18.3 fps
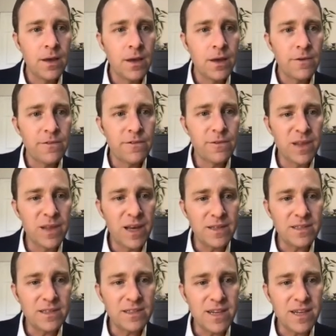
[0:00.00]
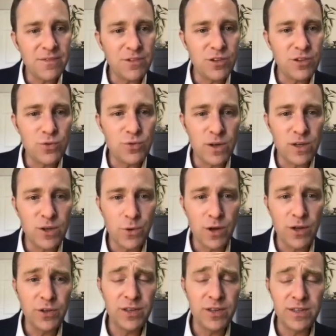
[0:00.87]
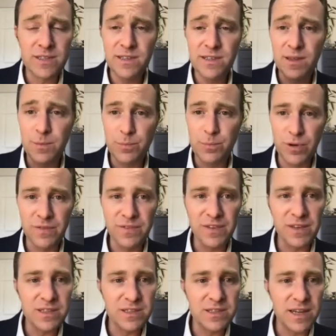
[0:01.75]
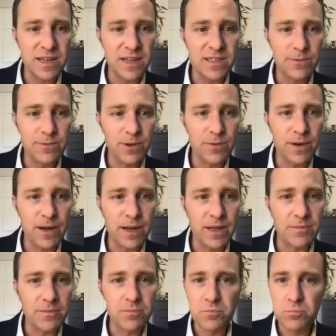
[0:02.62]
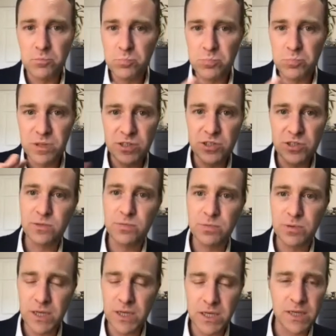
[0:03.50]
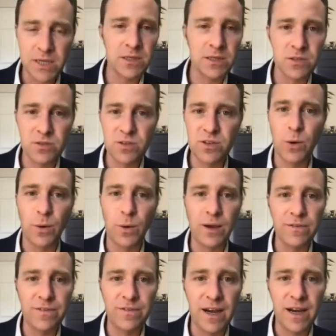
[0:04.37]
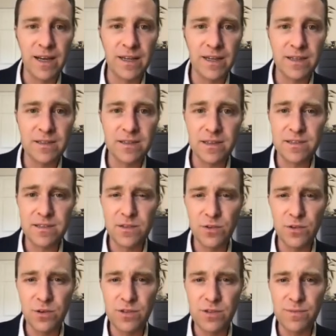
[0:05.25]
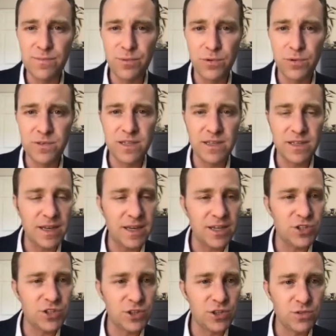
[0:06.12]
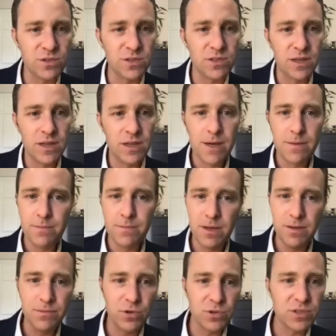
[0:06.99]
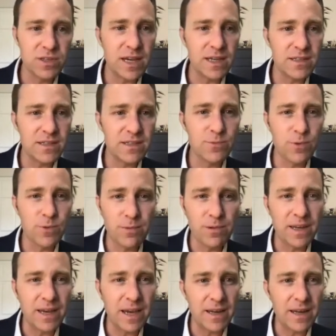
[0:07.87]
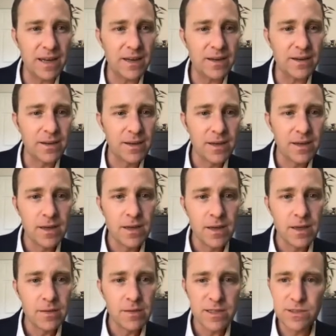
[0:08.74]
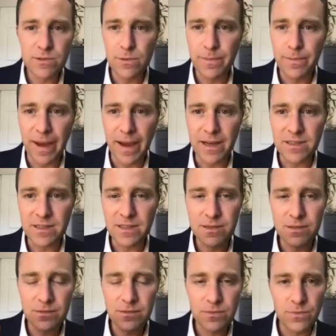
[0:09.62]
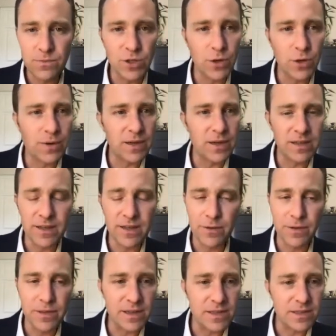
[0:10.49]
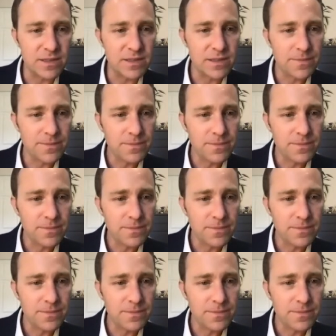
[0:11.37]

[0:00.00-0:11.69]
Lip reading: From line 7 to 21, you can see the previous test that we ran. This is going fine. It's excluded the pools that it issues, but in most cases, we're able to get in. This will pass. We don't want to deal with this.